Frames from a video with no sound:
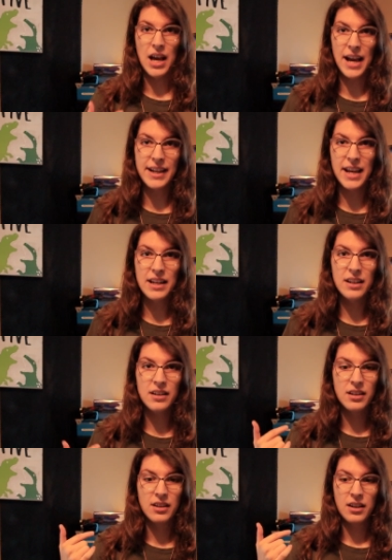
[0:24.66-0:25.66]
I get it.
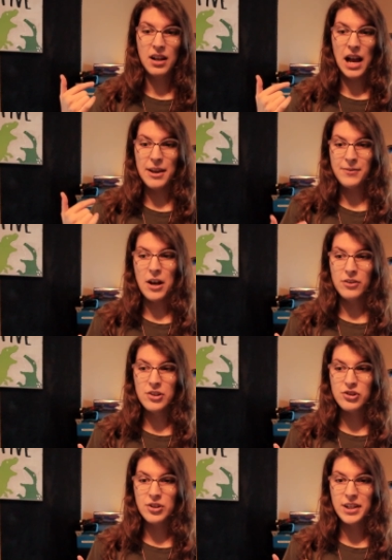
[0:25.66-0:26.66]
I found
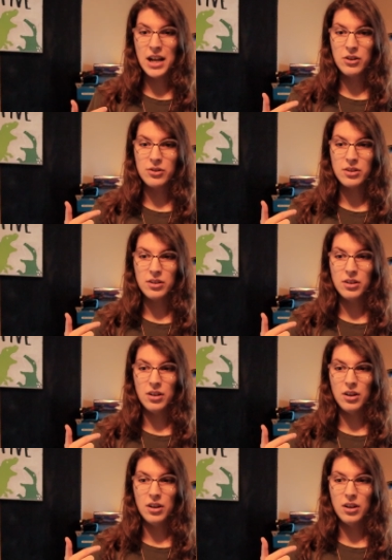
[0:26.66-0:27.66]
this trick out
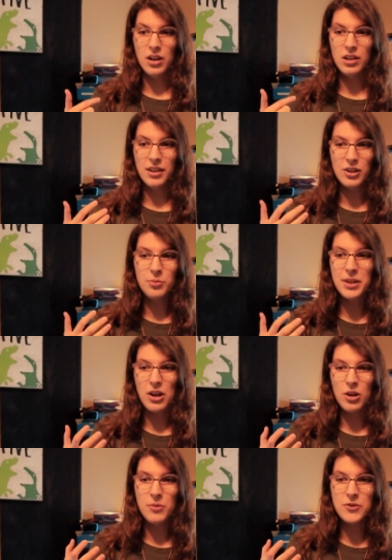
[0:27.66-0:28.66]
a little bit
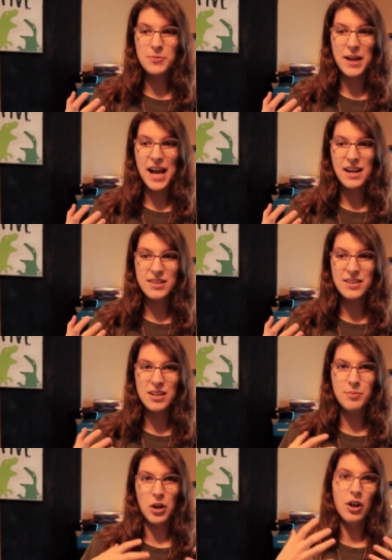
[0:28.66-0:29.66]
almost by
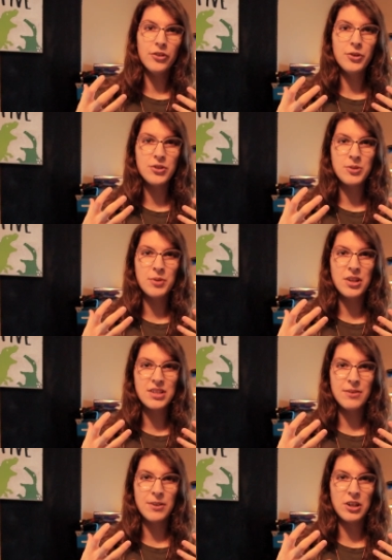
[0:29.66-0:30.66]
accident, but also just because
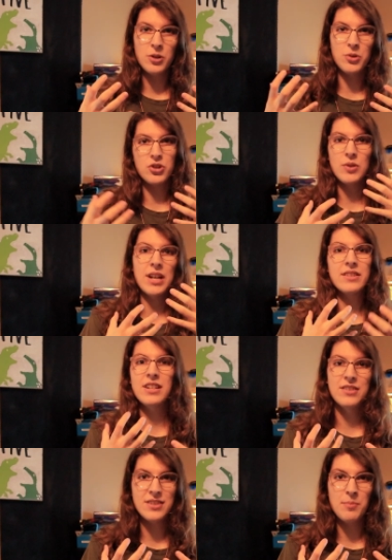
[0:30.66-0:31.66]
I figured it was
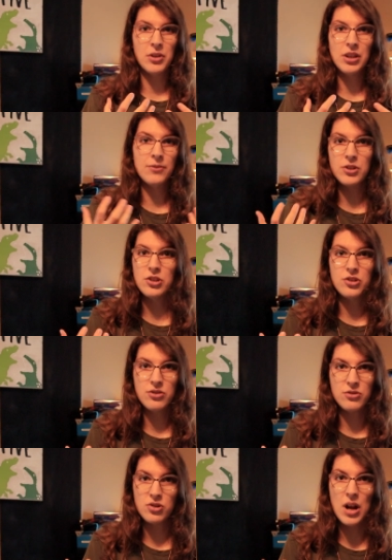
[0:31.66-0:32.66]
crazy and simple enough to
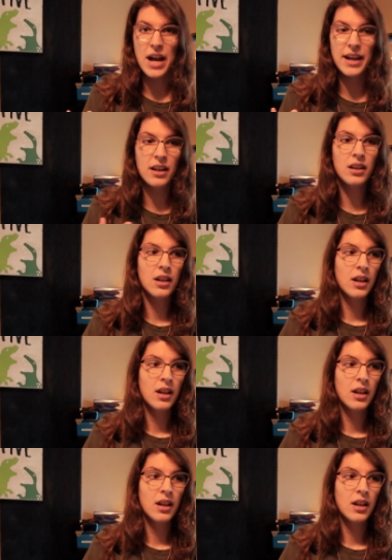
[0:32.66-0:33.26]
just try.